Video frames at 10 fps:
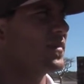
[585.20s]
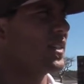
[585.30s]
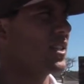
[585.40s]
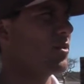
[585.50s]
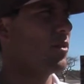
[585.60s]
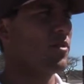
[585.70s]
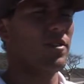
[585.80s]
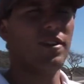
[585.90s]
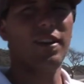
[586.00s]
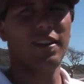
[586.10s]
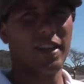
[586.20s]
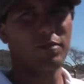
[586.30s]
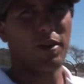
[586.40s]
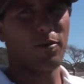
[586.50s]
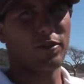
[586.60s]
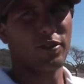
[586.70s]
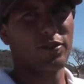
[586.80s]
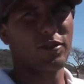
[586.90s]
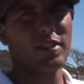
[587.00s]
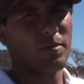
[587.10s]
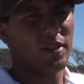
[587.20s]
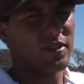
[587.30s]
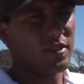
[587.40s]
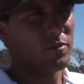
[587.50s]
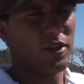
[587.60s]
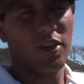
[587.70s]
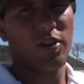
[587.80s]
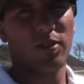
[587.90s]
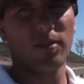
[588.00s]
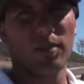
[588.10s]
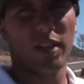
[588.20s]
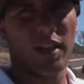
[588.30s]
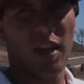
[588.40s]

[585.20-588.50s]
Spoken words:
that's why we're so stressed about this, because we know what can